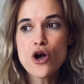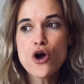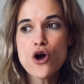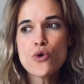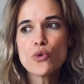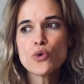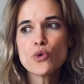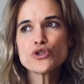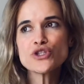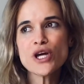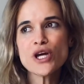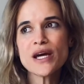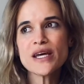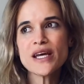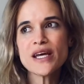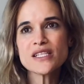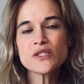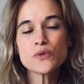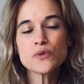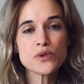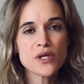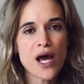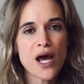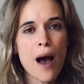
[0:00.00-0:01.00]
which I guess
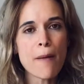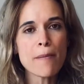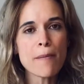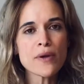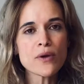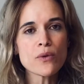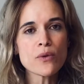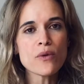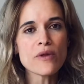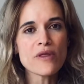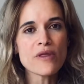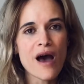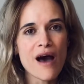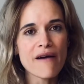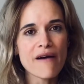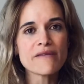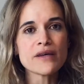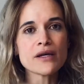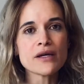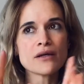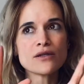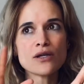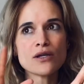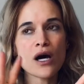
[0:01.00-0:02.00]
would happen with
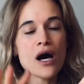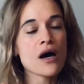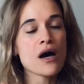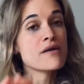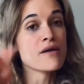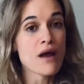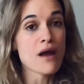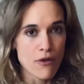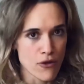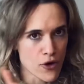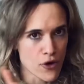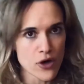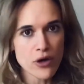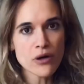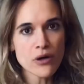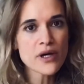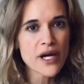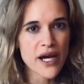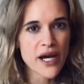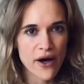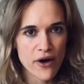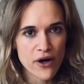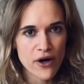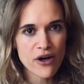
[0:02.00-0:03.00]
having another
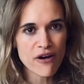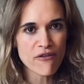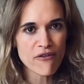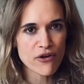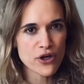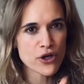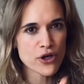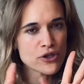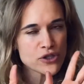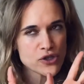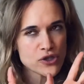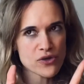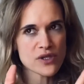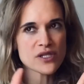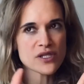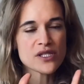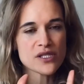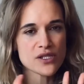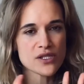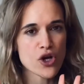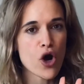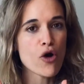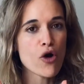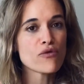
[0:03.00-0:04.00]
caregiver here, so this is
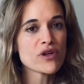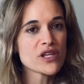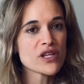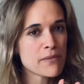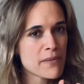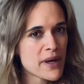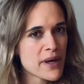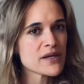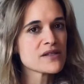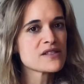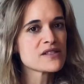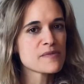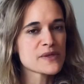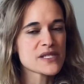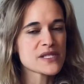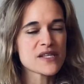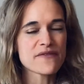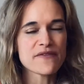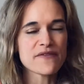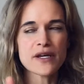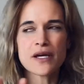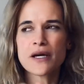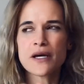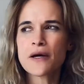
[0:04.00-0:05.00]
not really male specific,